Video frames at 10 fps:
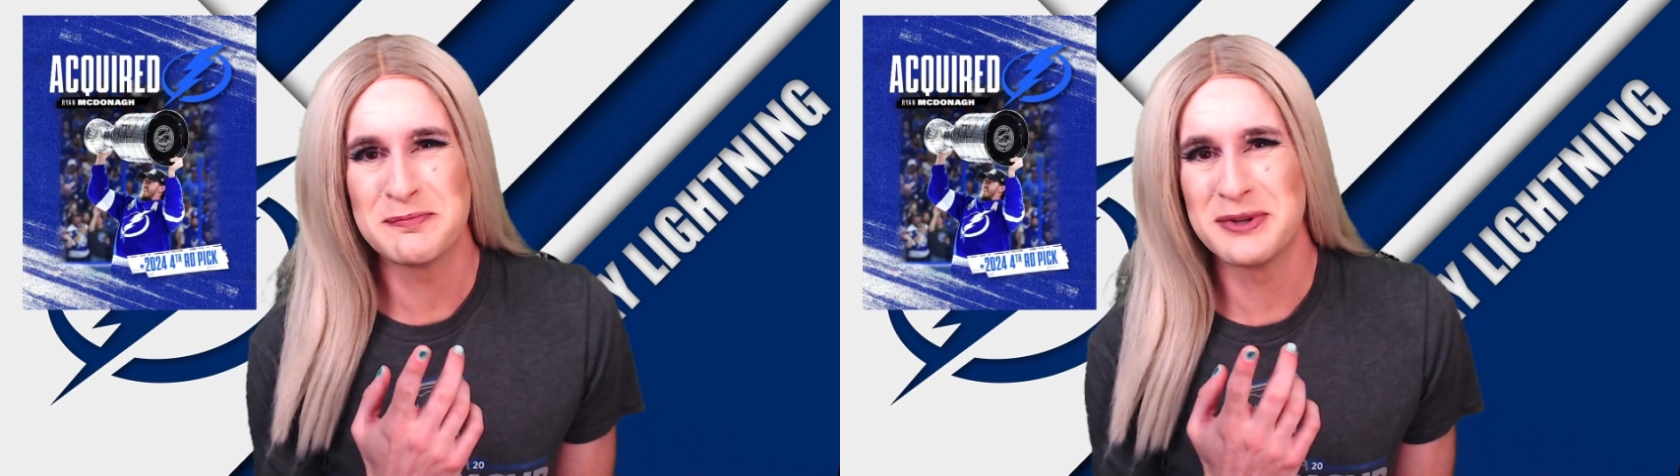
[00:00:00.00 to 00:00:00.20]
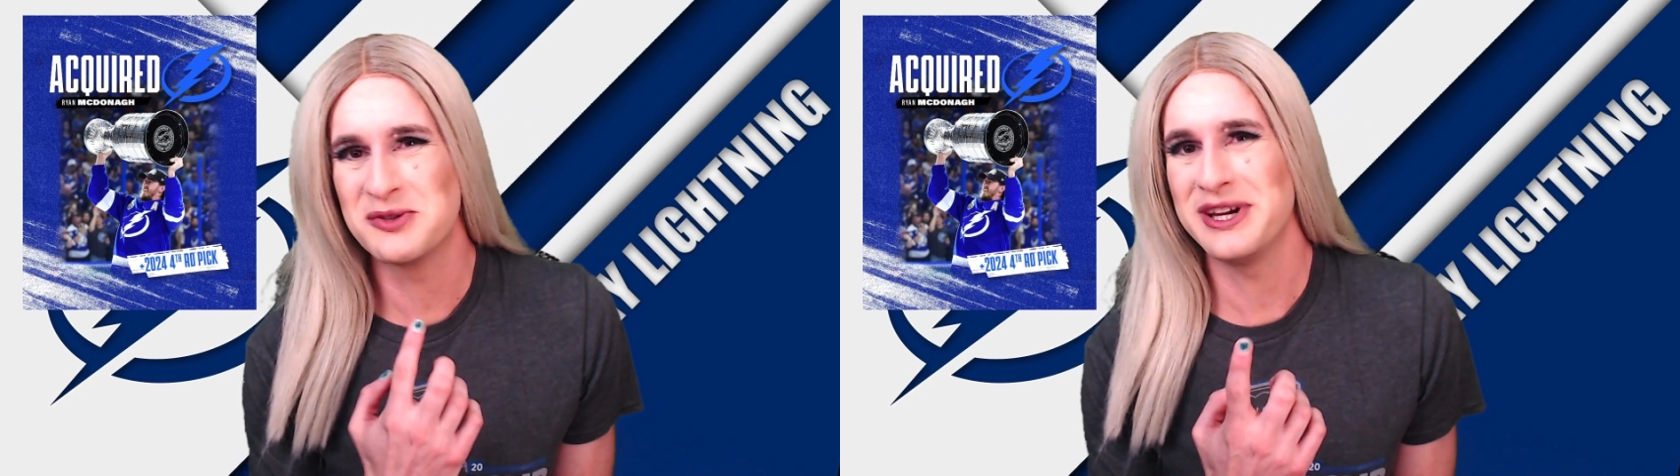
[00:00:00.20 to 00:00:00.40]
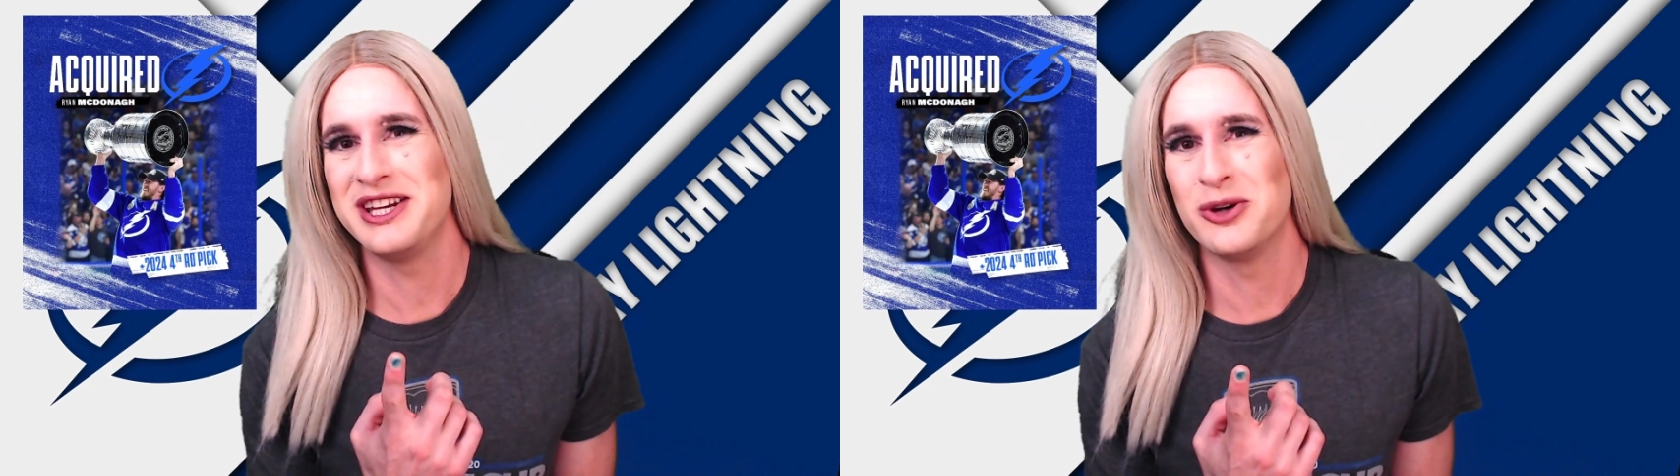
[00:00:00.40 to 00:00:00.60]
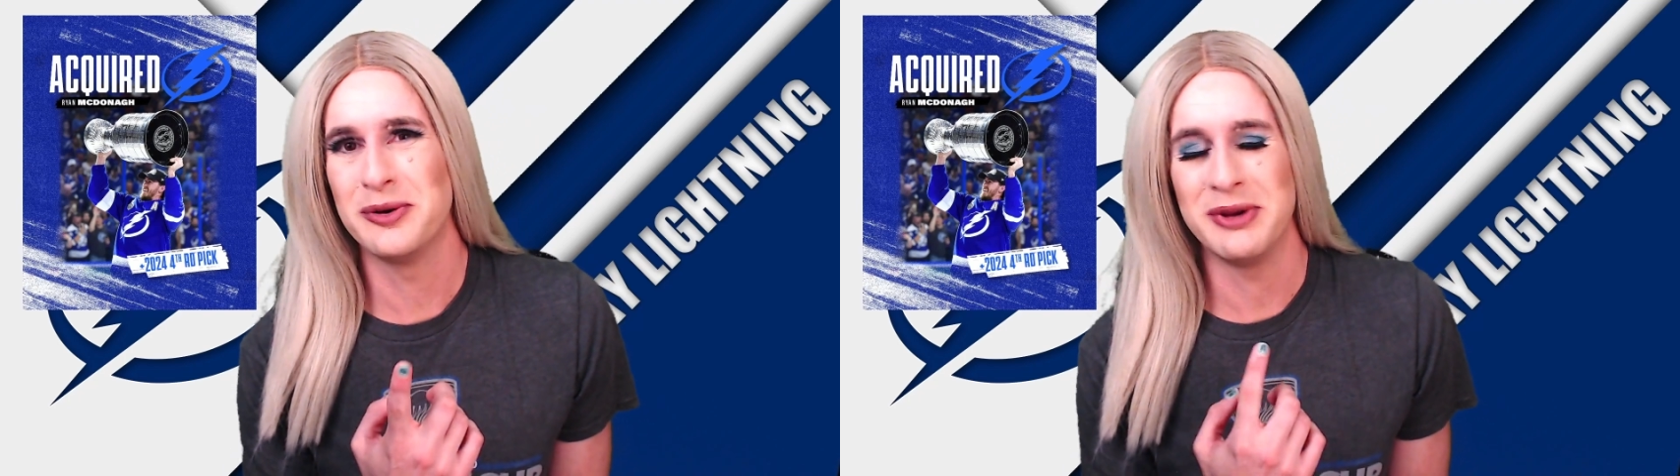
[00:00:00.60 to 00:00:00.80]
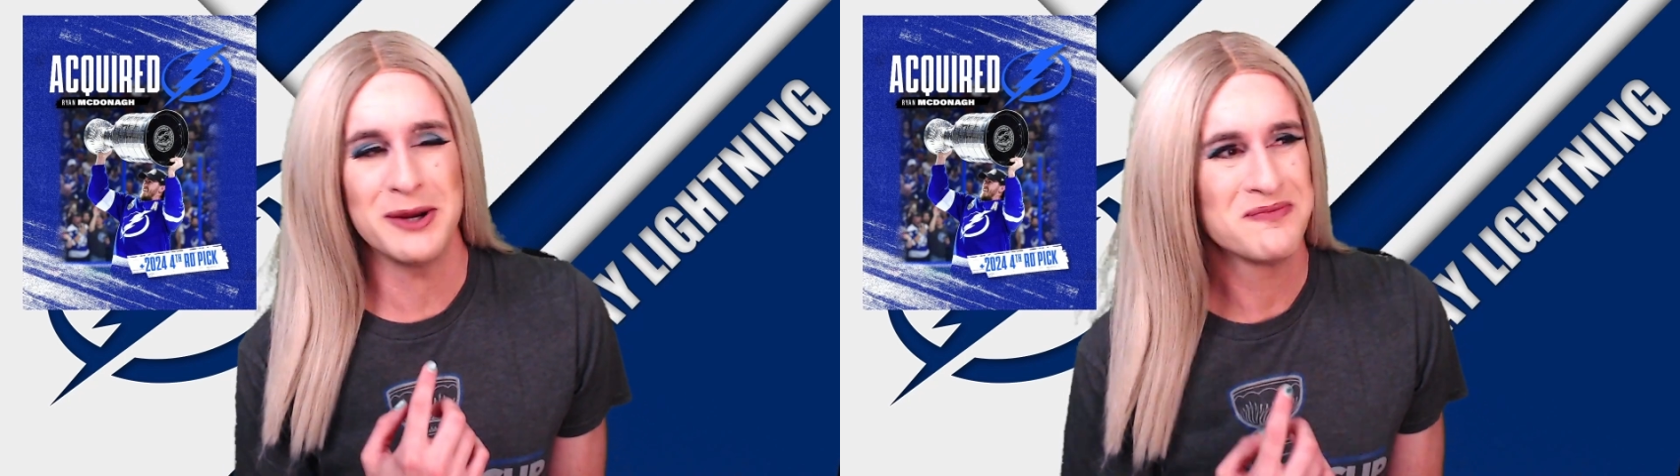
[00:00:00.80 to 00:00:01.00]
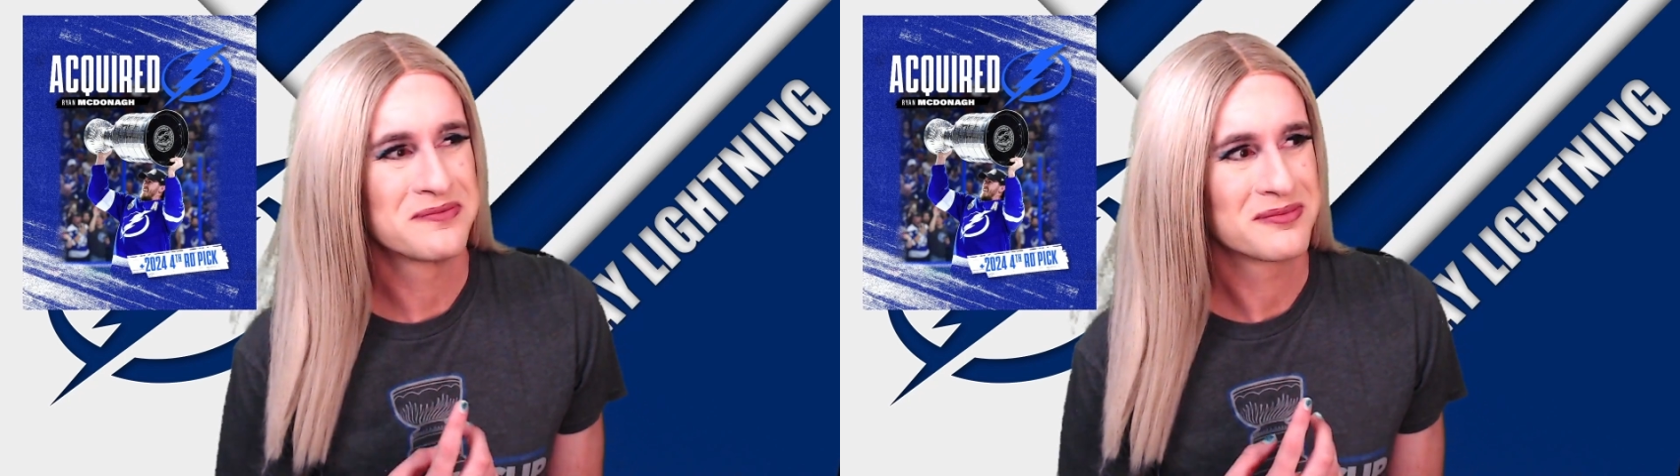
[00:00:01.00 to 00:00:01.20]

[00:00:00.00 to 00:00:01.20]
between you and me,